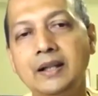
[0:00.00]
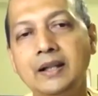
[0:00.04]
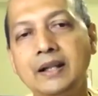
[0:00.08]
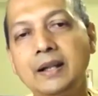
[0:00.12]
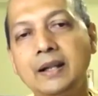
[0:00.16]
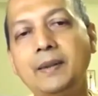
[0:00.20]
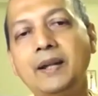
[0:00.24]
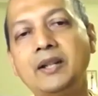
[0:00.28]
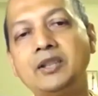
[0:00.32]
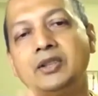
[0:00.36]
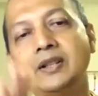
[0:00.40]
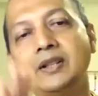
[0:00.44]

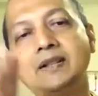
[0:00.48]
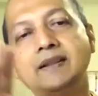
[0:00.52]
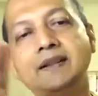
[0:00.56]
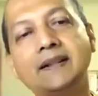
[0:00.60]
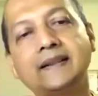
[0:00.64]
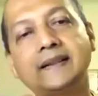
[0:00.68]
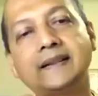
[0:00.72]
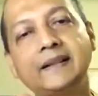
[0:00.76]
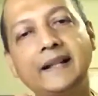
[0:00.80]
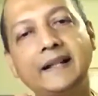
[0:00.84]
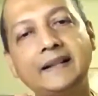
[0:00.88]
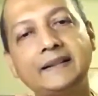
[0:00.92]
Imagine,
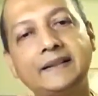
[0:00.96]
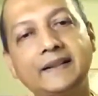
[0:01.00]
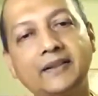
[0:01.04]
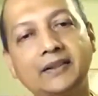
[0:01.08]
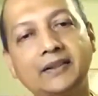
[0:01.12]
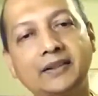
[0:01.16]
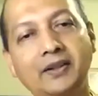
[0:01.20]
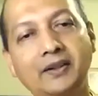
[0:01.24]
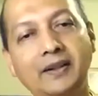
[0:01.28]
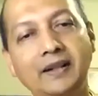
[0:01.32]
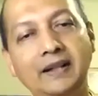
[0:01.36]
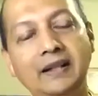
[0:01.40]
just like the
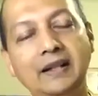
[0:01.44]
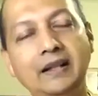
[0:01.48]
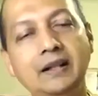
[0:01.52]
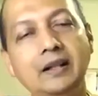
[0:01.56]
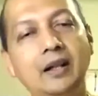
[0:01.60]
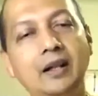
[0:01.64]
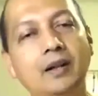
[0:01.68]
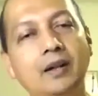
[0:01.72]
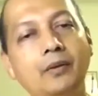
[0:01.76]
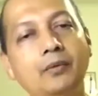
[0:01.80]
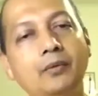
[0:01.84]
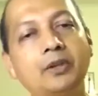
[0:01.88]
screen
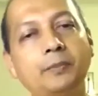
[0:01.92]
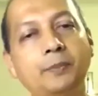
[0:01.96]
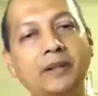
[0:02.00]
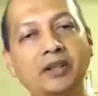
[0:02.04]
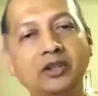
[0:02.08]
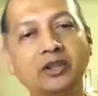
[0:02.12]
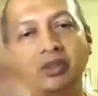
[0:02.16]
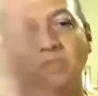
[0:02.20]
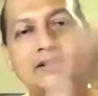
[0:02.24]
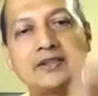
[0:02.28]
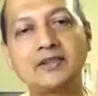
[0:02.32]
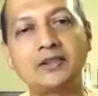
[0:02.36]
with
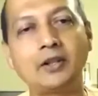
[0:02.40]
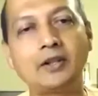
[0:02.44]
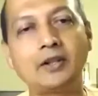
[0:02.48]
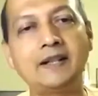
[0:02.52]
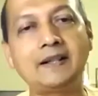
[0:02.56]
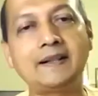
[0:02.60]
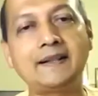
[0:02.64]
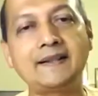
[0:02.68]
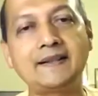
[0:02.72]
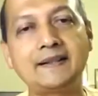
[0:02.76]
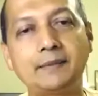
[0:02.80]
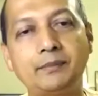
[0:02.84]
pictures on
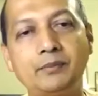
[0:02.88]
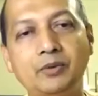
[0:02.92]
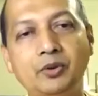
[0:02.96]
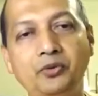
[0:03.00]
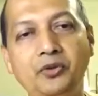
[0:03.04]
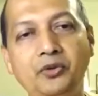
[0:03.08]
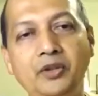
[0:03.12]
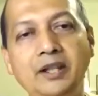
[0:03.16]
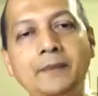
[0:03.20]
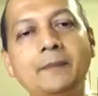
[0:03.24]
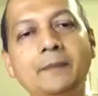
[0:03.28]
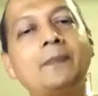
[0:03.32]
it is the
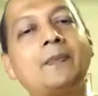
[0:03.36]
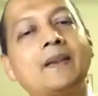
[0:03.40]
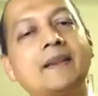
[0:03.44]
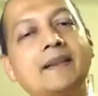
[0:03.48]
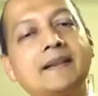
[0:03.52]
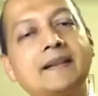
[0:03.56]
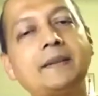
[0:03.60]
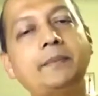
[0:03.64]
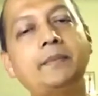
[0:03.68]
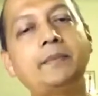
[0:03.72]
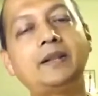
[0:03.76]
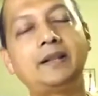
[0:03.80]
movie,
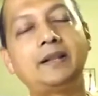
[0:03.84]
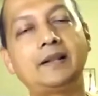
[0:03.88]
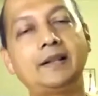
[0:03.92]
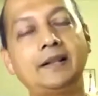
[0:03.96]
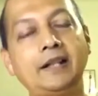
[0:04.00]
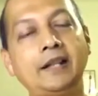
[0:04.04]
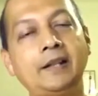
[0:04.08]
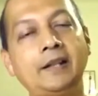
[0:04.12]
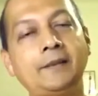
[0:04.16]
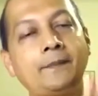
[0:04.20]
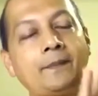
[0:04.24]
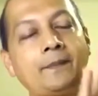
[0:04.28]

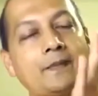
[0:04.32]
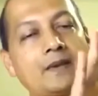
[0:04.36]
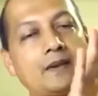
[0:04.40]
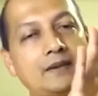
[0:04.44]
similarly,